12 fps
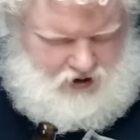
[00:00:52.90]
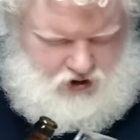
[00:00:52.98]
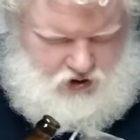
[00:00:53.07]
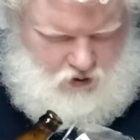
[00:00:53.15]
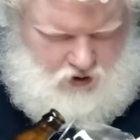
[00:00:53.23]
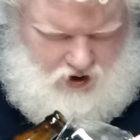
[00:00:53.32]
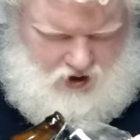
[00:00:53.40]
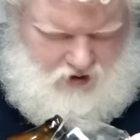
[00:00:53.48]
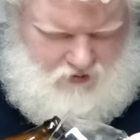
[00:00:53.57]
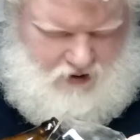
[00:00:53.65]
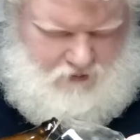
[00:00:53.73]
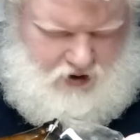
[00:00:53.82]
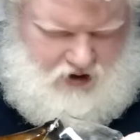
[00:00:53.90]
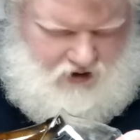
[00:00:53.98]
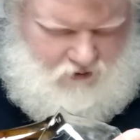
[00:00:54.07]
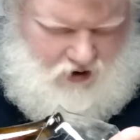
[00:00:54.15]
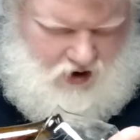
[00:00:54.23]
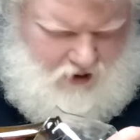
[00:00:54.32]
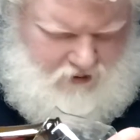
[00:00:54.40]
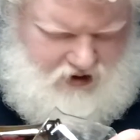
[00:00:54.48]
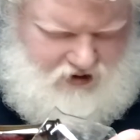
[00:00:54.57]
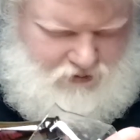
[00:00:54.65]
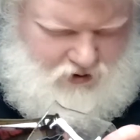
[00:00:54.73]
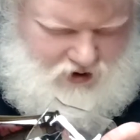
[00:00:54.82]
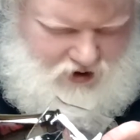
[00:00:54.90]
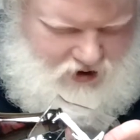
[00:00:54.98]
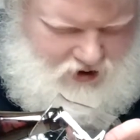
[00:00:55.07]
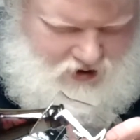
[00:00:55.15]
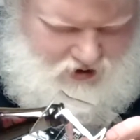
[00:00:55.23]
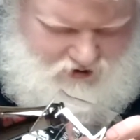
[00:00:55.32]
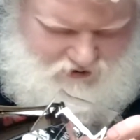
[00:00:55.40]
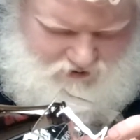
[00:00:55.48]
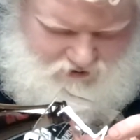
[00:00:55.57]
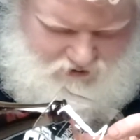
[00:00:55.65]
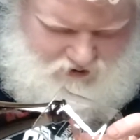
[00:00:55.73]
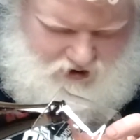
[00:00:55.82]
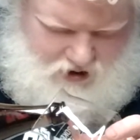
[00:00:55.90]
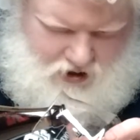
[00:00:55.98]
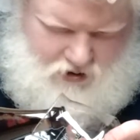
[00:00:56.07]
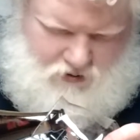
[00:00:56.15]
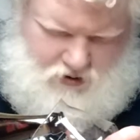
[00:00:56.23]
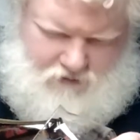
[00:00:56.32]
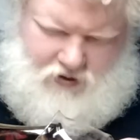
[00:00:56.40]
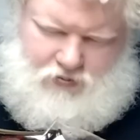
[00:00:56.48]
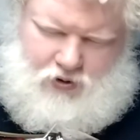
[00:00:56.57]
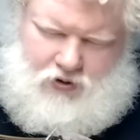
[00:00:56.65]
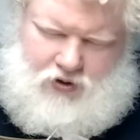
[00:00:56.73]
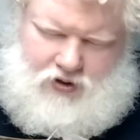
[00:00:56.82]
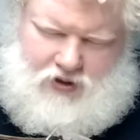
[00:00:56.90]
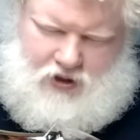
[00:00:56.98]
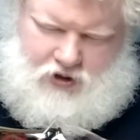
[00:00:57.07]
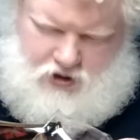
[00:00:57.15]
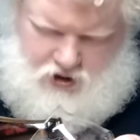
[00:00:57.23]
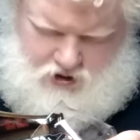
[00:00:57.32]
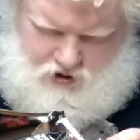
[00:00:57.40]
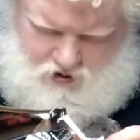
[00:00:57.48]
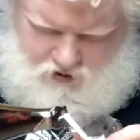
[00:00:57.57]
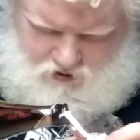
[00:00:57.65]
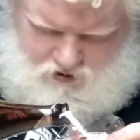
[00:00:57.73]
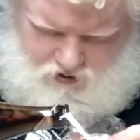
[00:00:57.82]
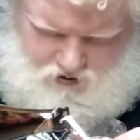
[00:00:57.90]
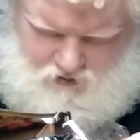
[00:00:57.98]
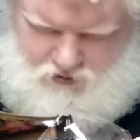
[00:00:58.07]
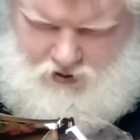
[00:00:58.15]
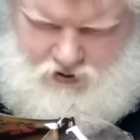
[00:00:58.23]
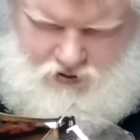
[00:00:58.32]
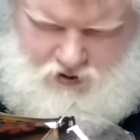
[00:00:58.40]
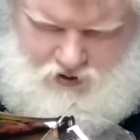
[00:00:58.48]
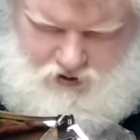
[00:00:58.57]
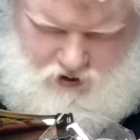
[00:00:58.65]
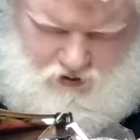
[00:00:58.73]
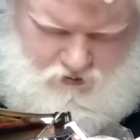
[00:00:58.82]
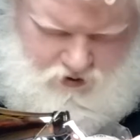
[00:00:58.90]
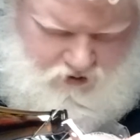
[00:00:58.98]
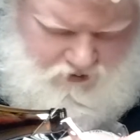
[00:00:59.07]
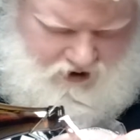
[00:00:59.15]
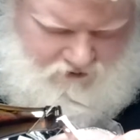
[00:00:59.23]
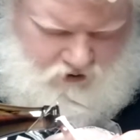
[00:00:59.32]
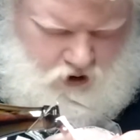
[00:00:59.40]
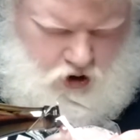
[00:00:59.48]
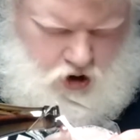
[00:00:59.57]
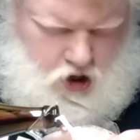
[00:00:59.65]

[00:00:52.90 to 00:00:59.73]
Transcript: Jordan and my buddy Robin's book. I wonder if this brewery's actually in there. I don't think so. I think they opened up after.